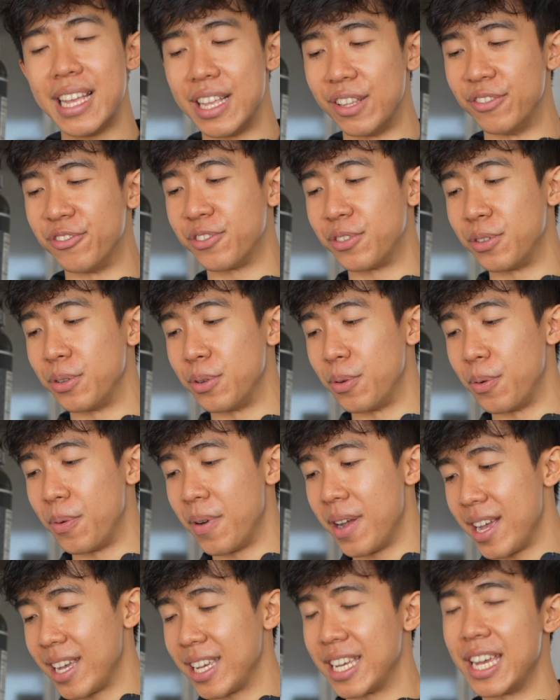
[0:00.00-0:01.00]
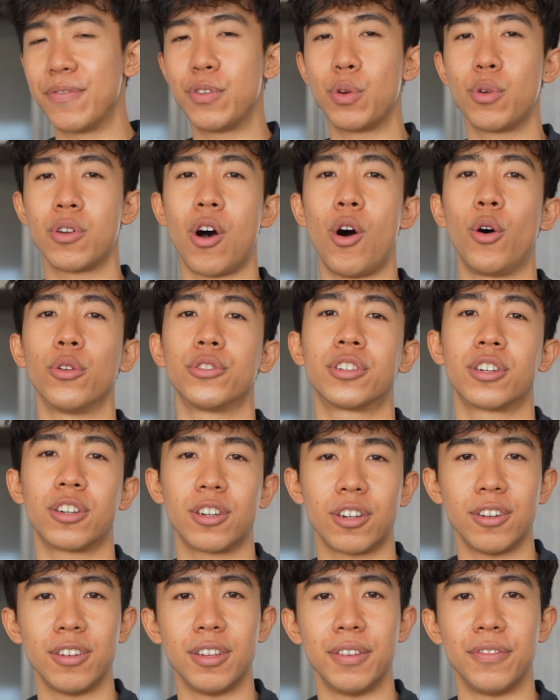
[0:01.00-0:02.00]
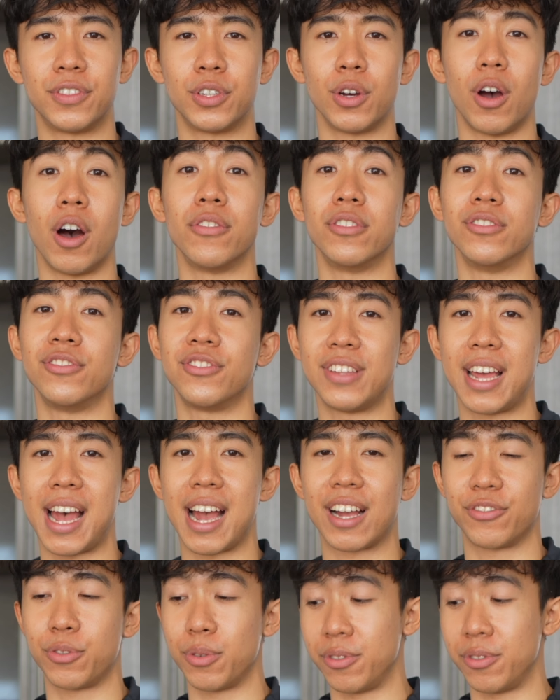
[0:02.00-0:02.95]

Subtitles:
is to give you an alternative to other snacks.